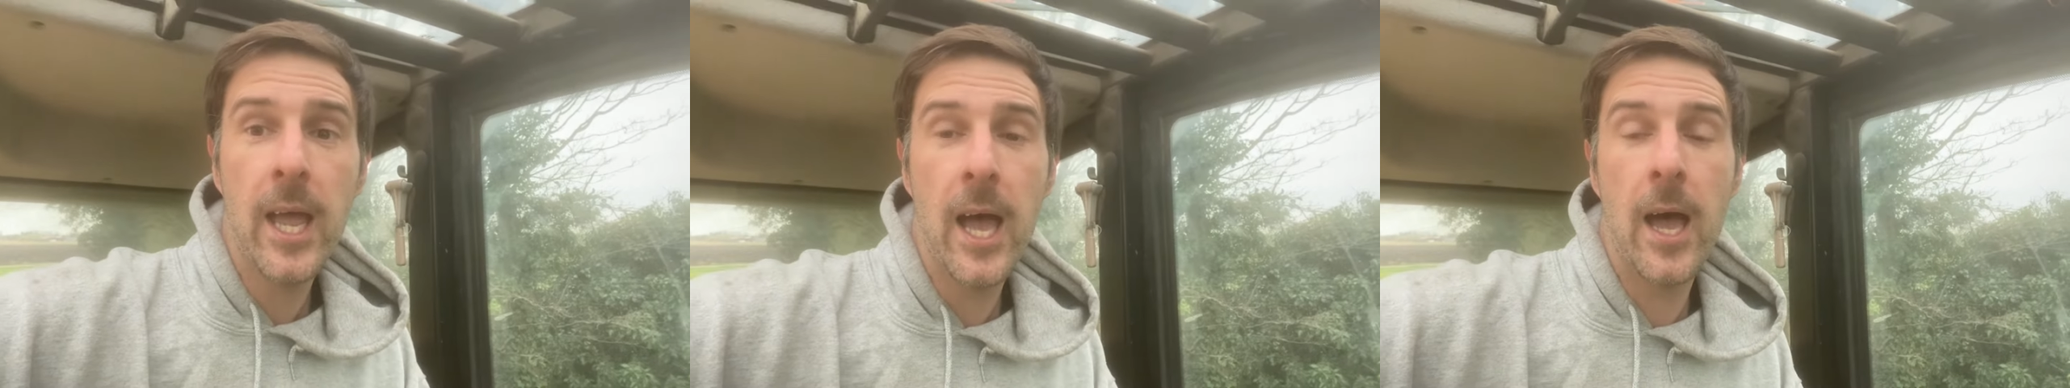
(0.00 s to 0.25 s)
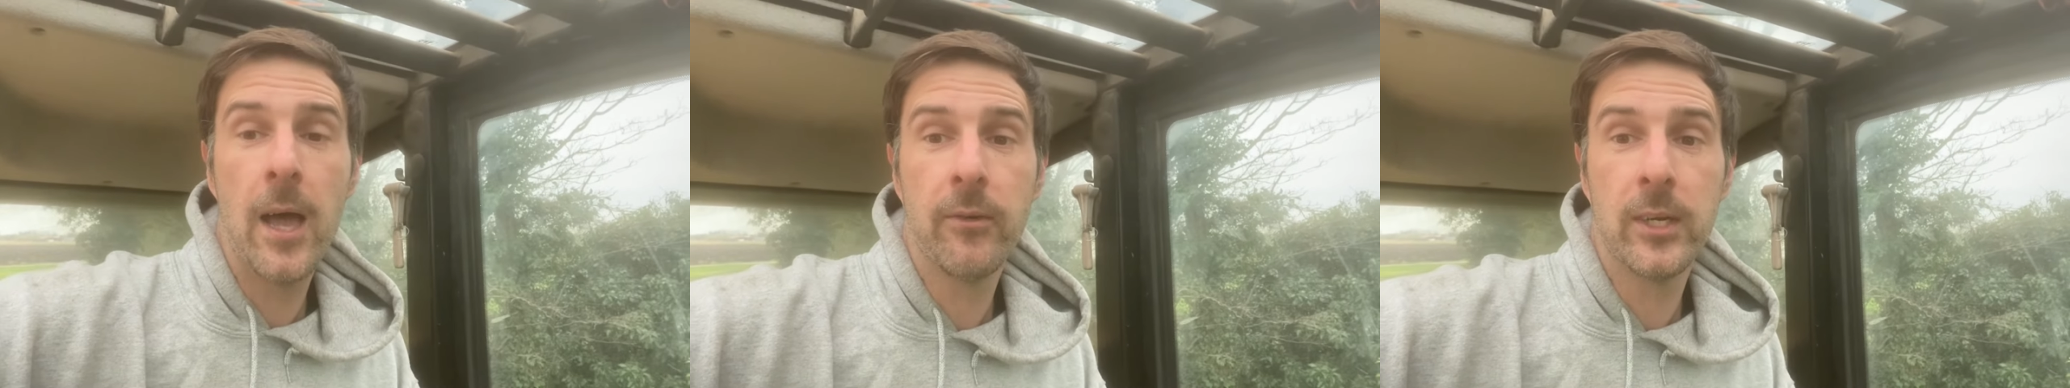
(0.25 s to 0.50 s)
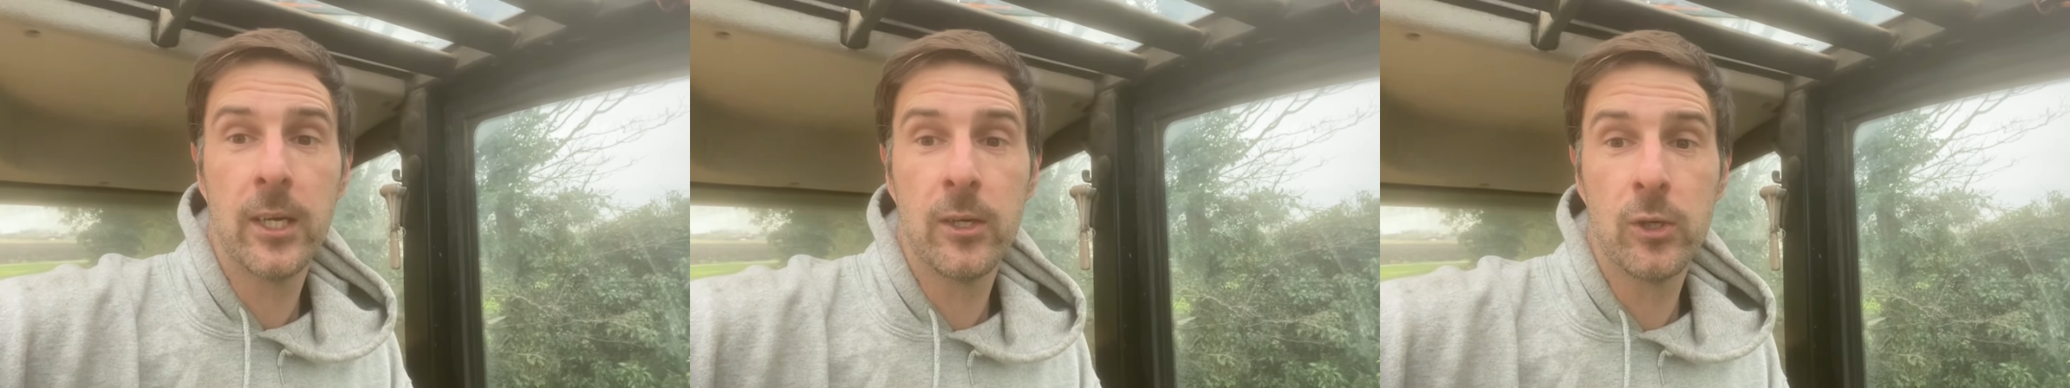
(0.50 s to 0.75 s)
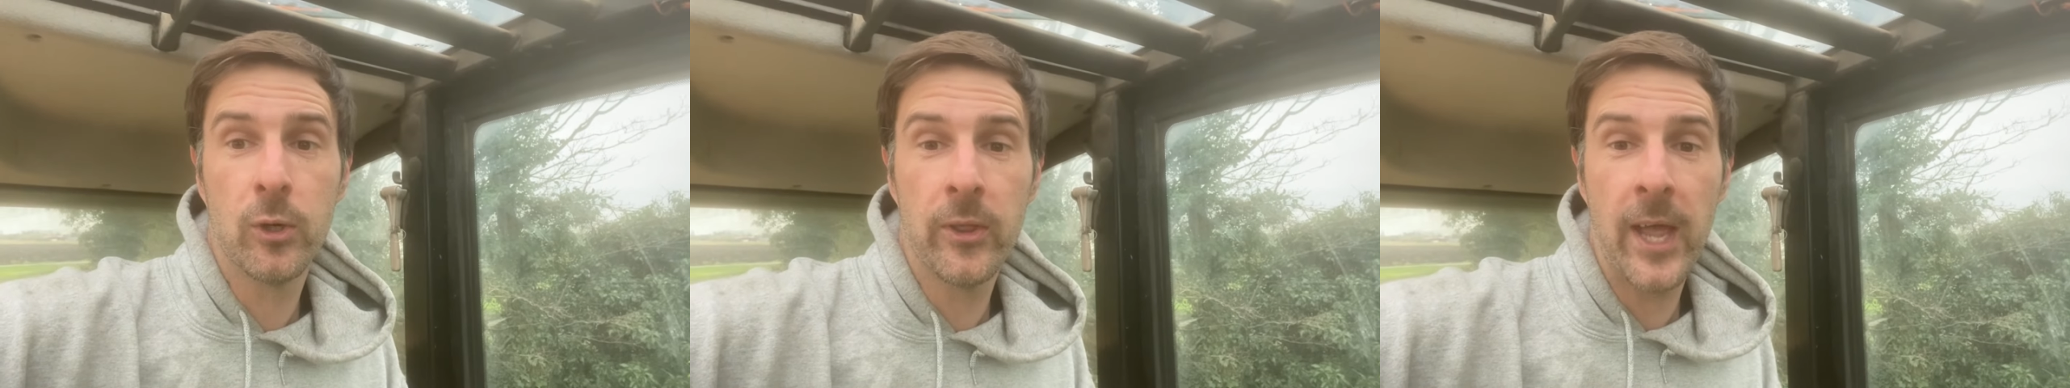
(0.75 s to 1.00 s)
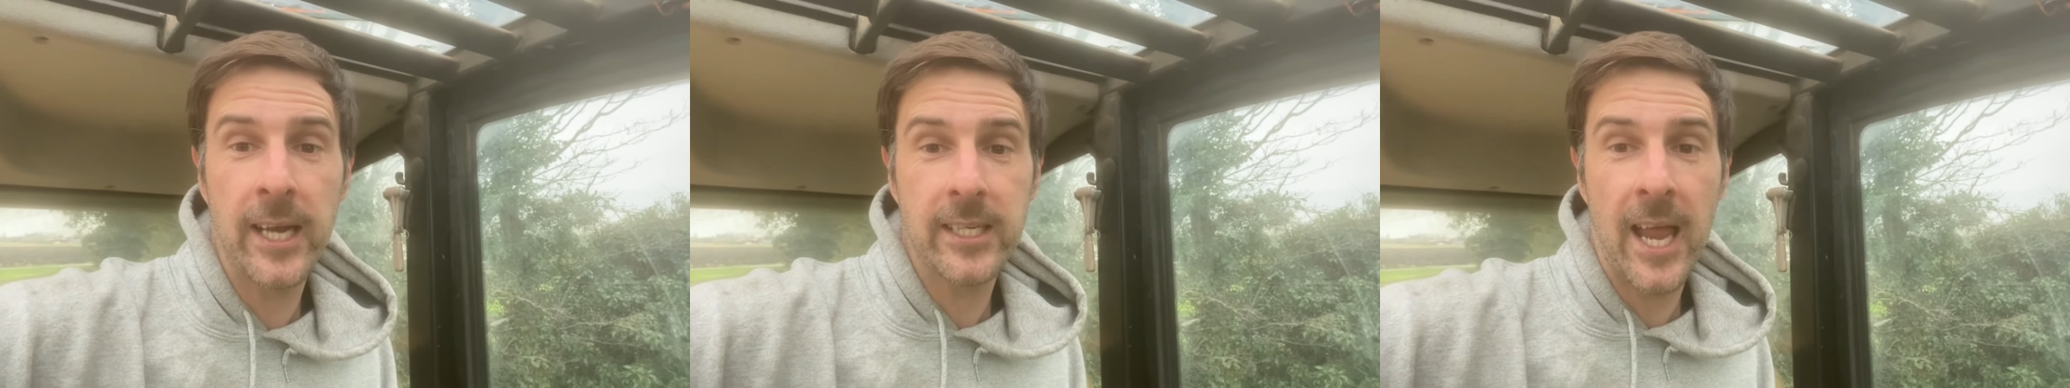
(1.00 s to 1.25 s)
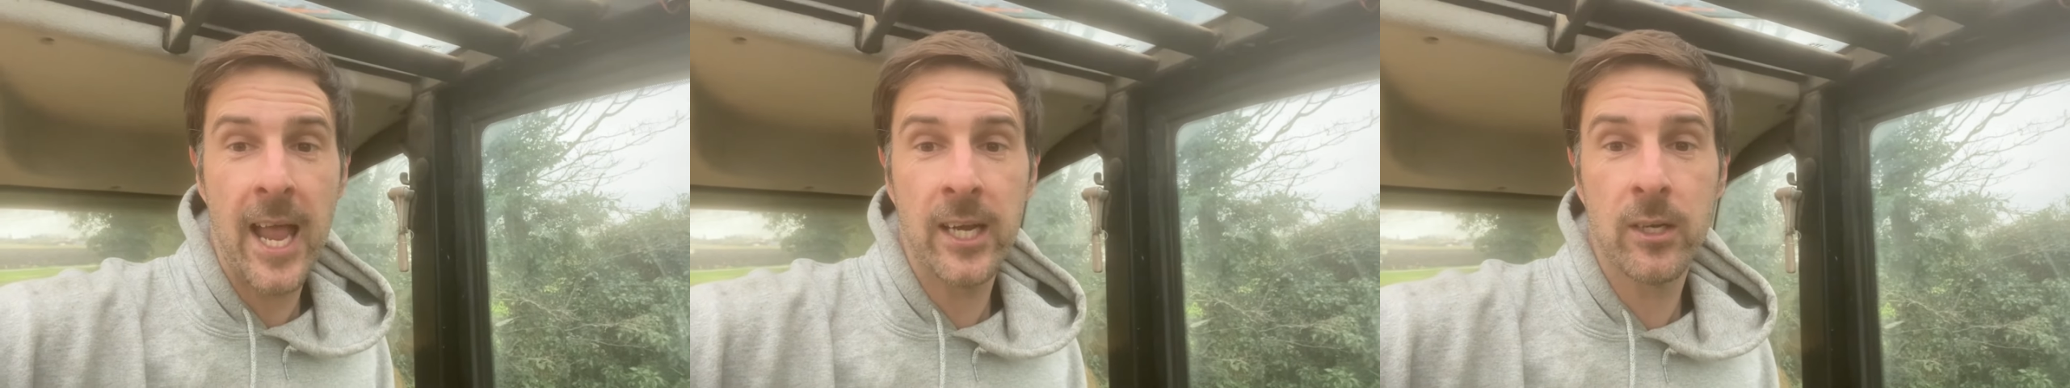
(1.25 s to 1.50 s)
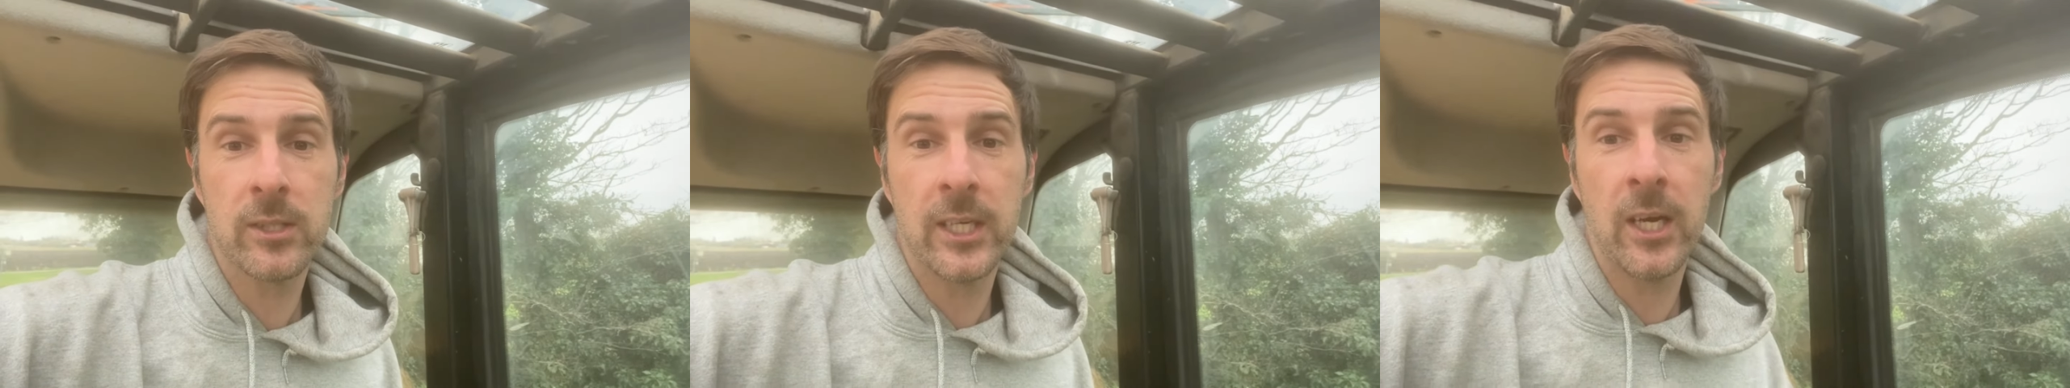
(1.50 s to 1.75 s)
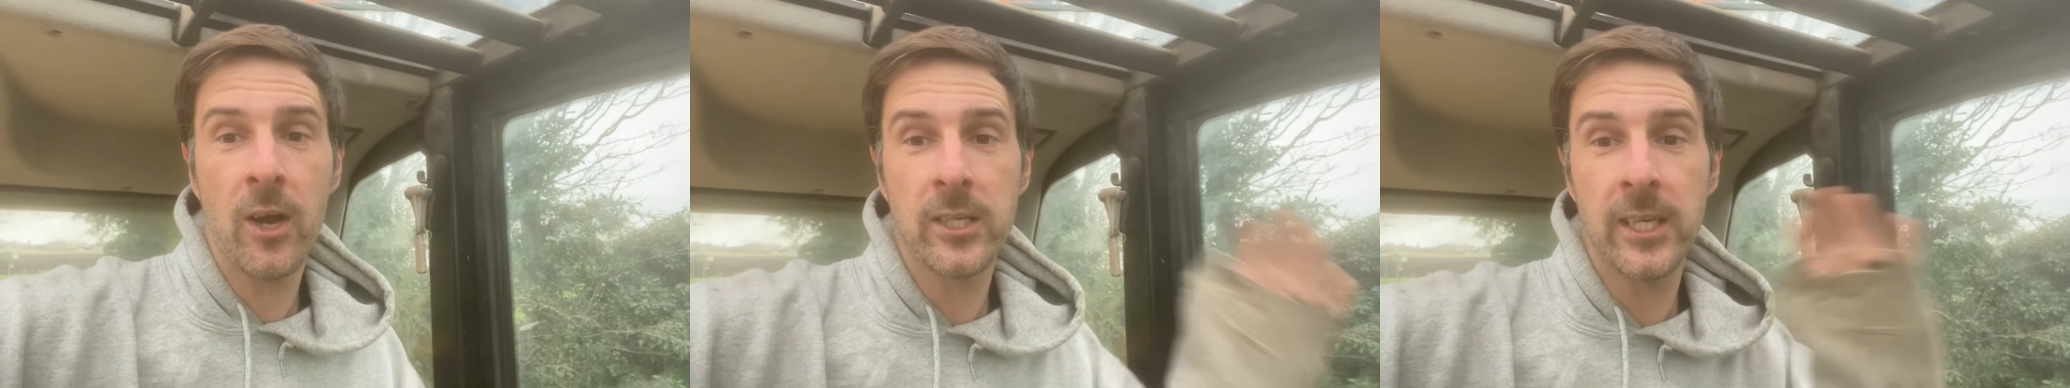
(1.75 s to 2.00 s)
If you did enjoy that, and I'll see
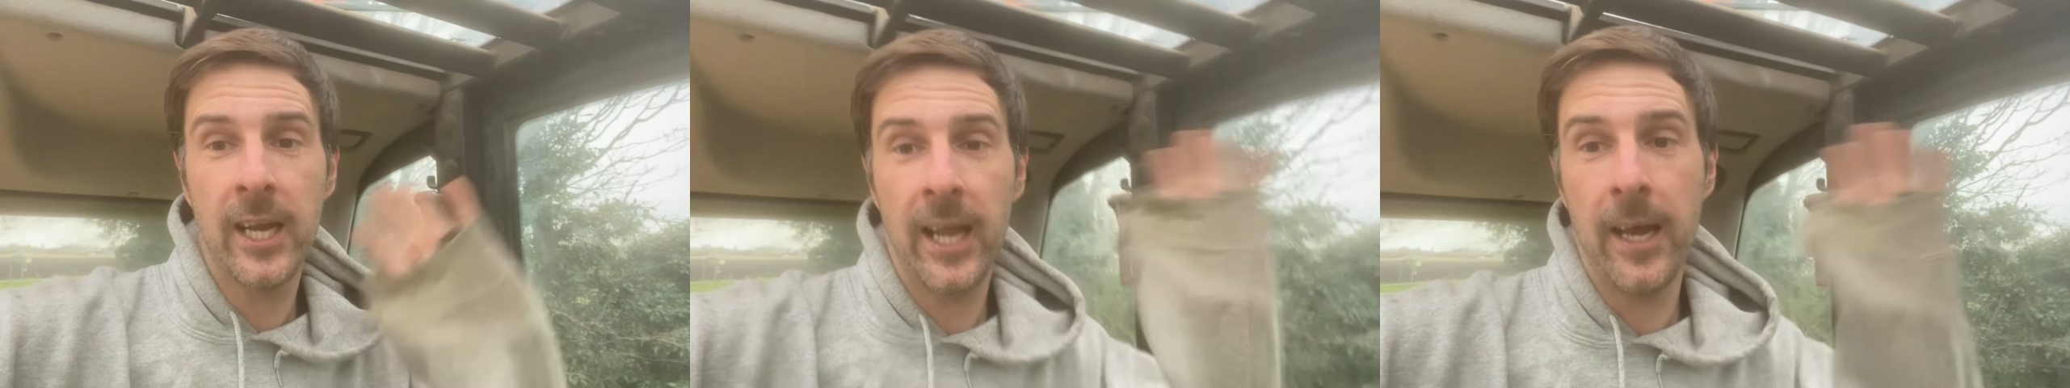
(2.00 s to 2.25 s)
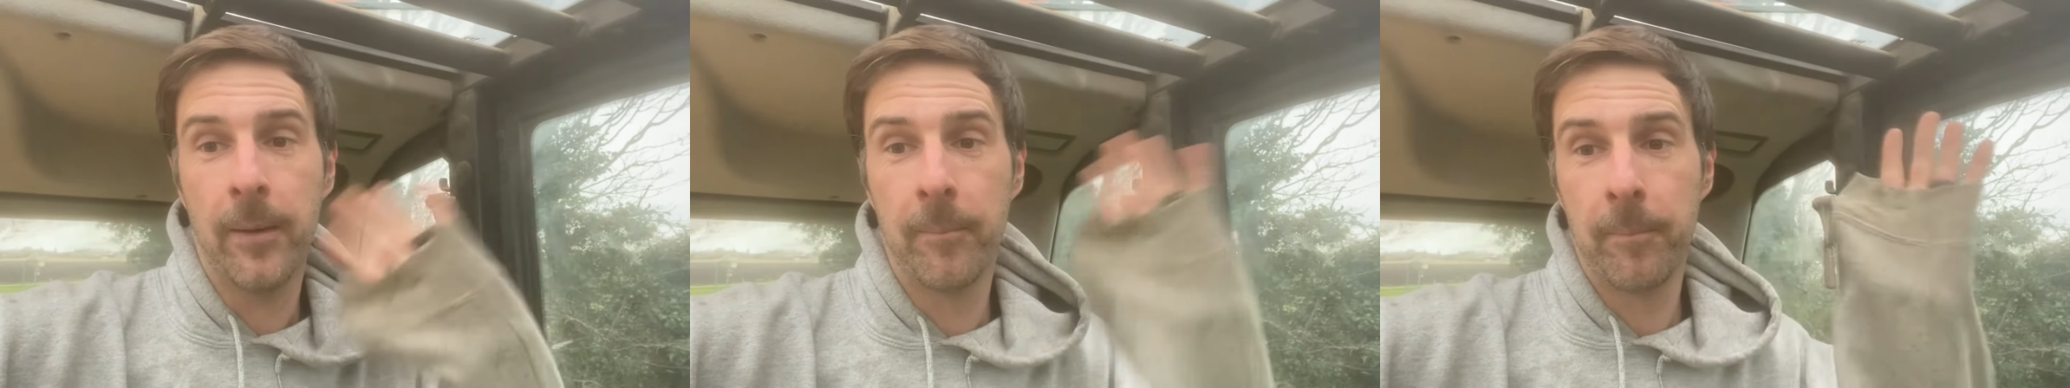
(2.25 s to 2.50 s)
you guys again later.